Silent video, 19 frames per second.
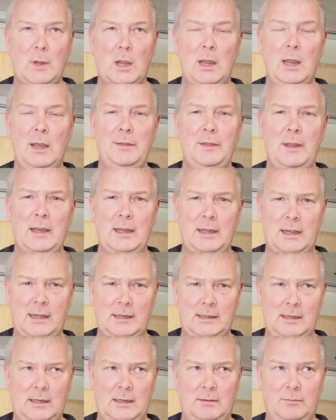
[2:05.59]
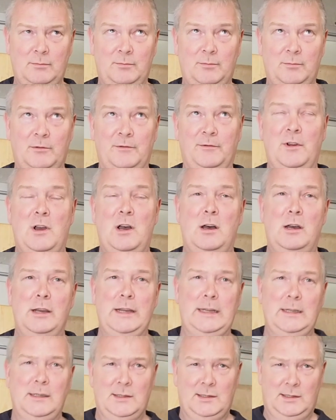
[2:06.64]
and that
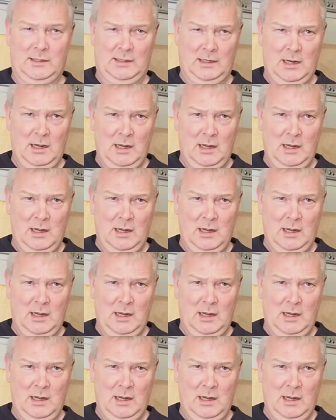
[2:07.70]
provides,